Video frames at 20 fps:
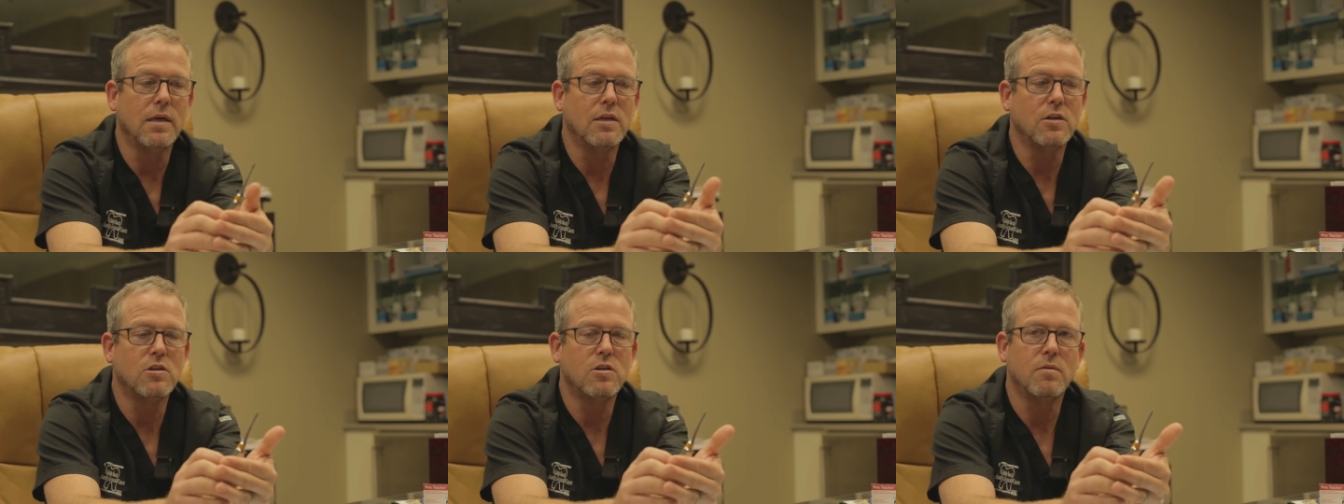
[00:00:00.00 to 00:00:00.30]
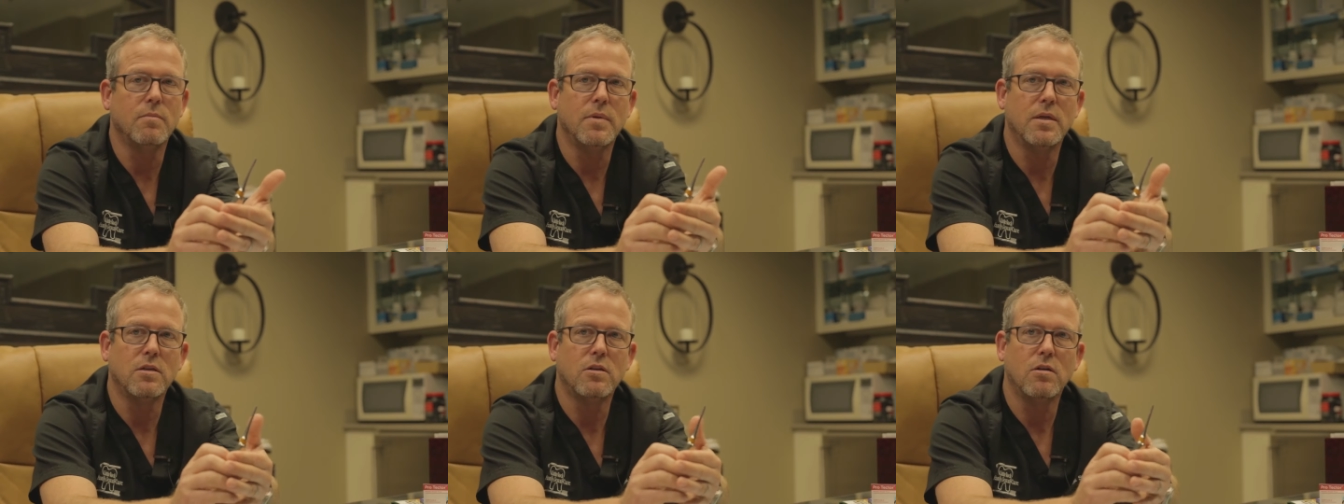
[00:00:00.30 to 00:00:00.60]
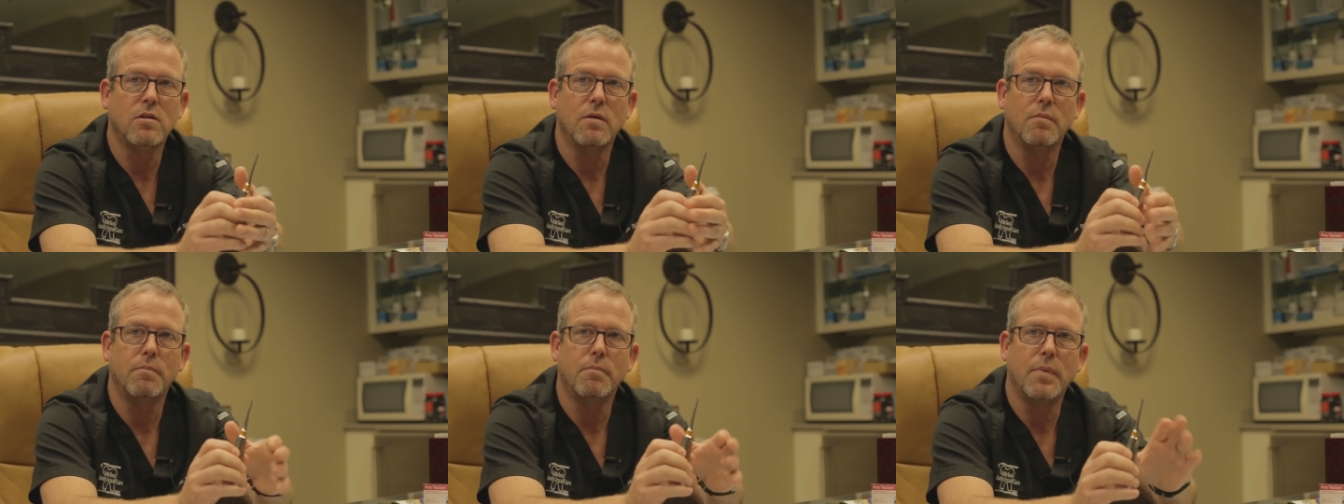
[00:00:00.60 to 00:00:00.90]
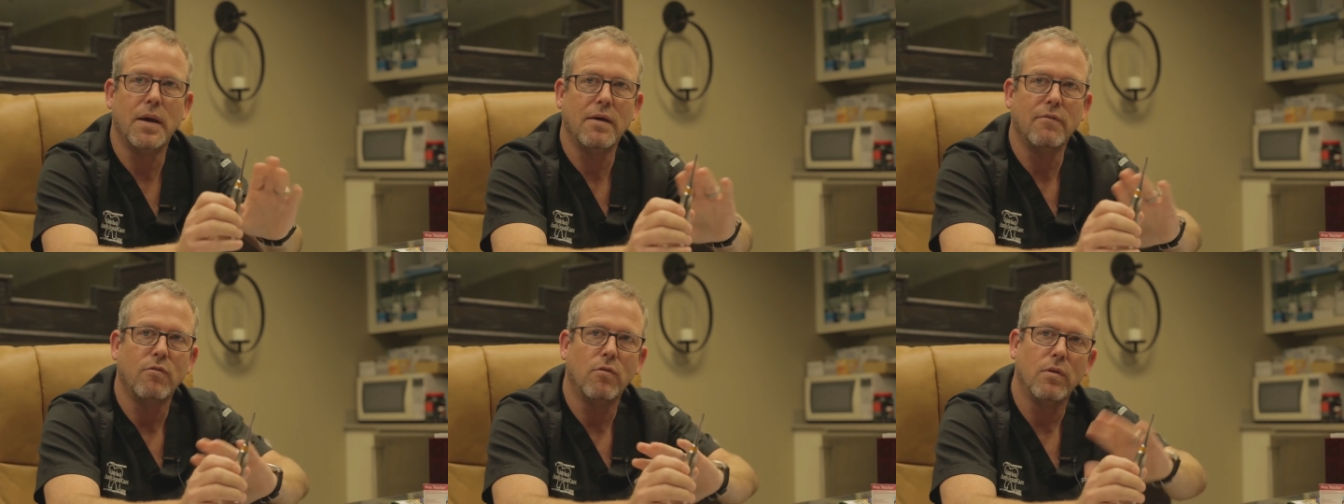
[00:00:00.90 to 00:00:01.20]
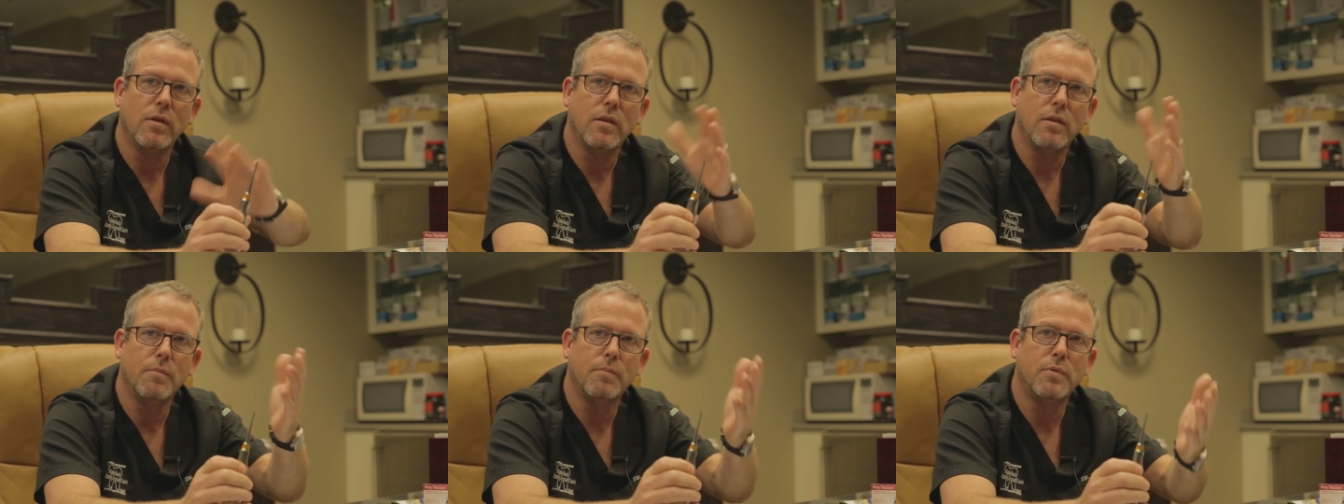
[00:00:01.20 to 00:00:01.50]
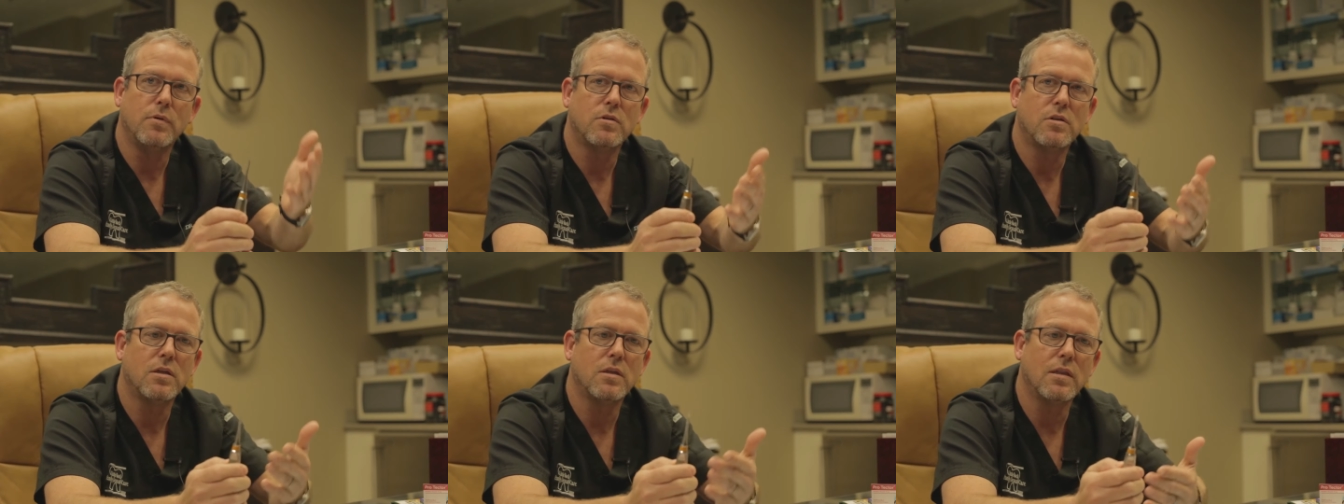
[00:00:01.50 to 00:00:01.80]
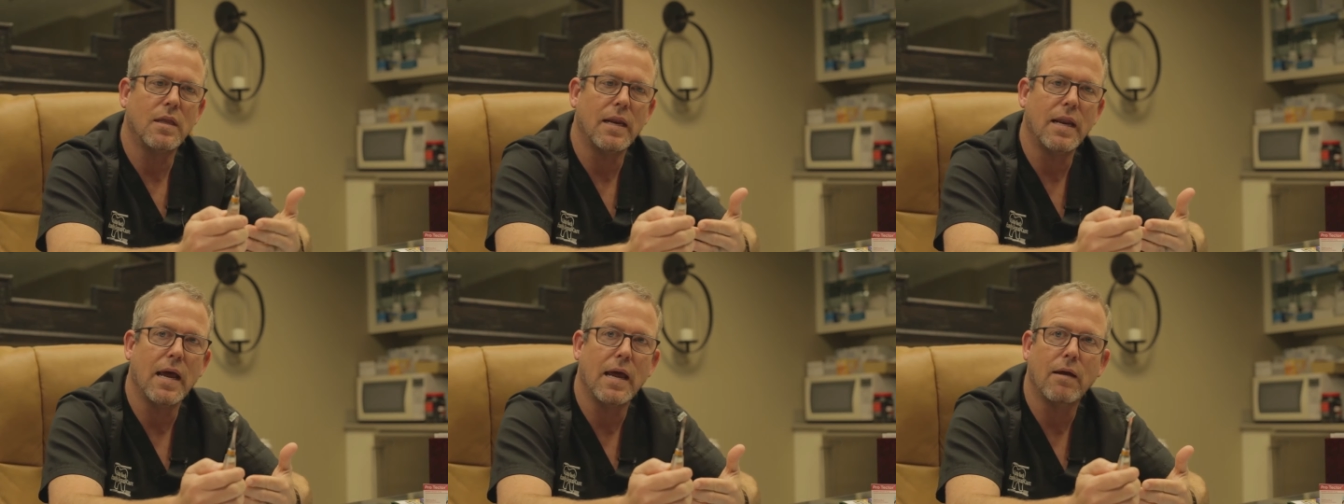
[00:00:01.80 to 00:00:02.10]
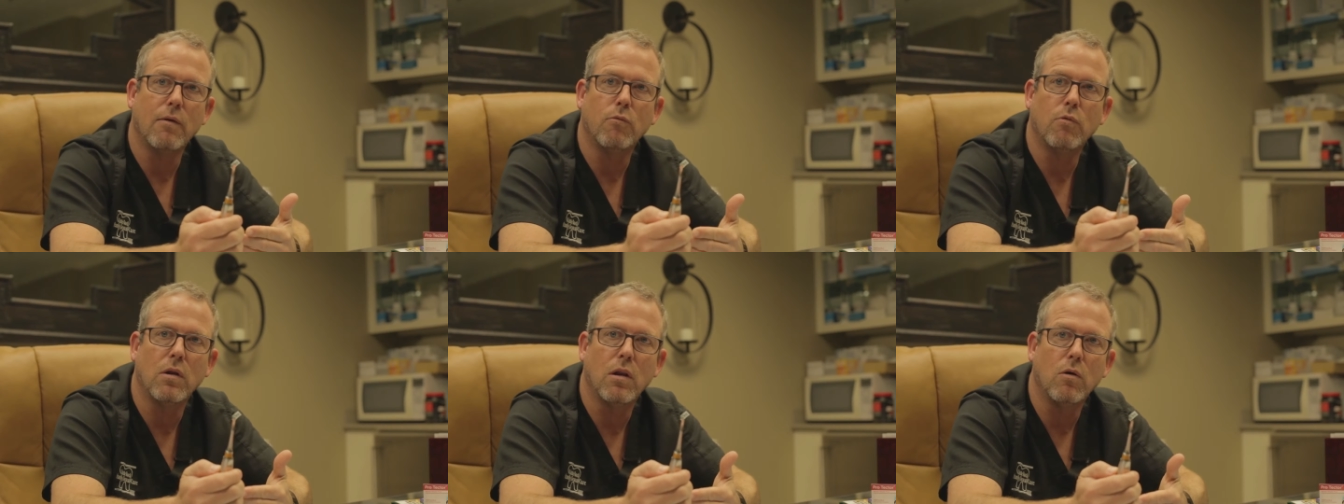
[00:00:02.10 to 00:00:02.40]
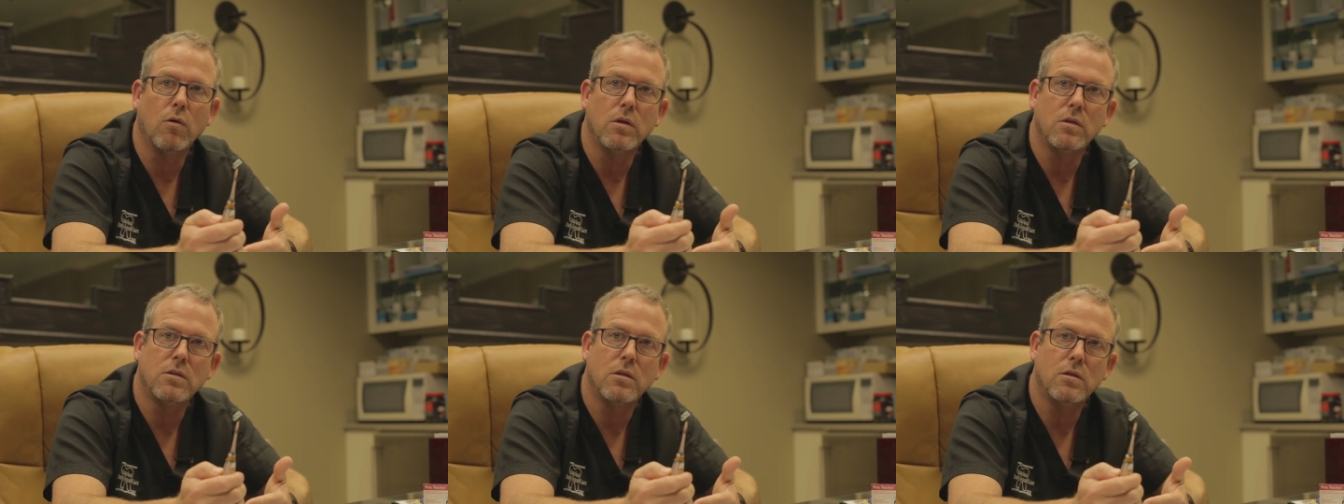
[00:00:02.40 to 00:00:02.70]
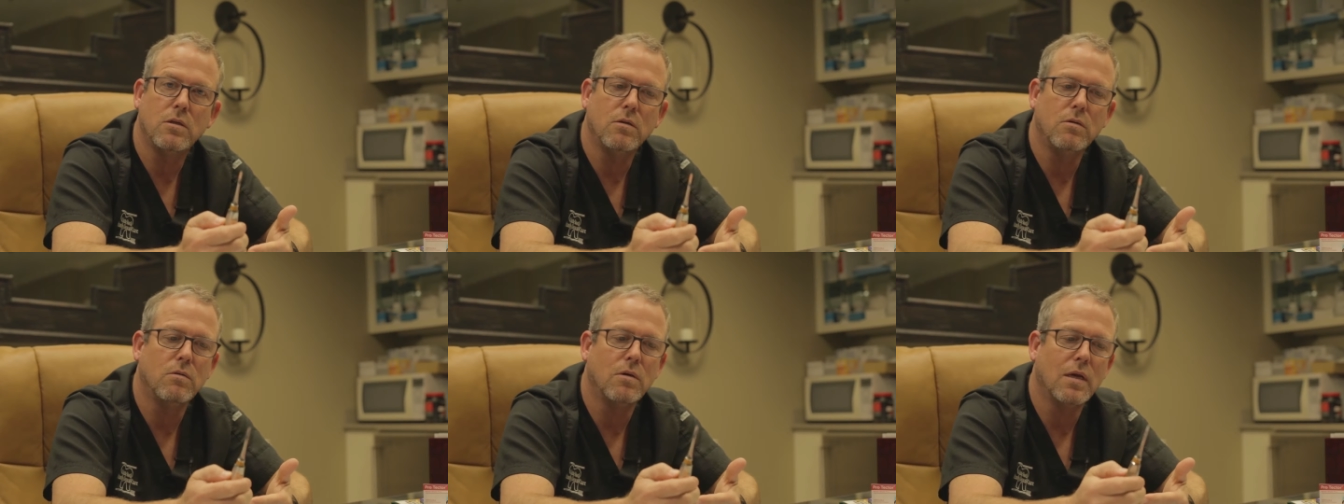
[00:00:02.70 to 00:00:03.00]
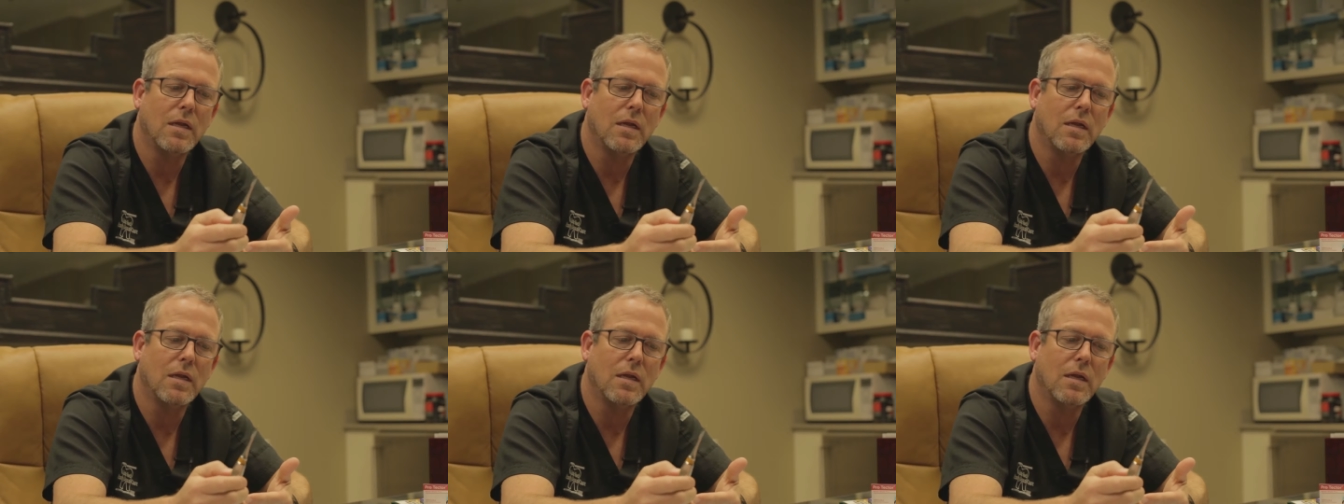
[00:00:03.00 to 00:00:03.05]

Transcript: instrument to the bevel and that I would want to do.